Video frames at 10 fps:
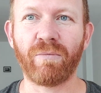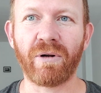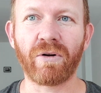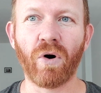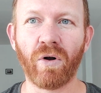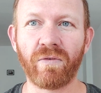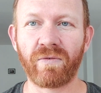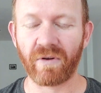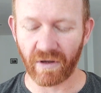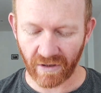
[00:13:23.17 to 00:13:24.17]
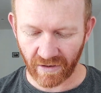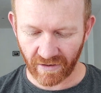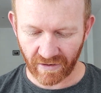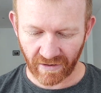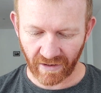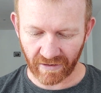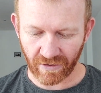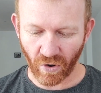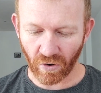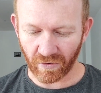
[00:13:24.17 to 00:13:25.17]
but golf,
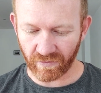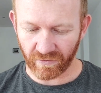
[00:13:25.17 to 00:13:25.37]
golf.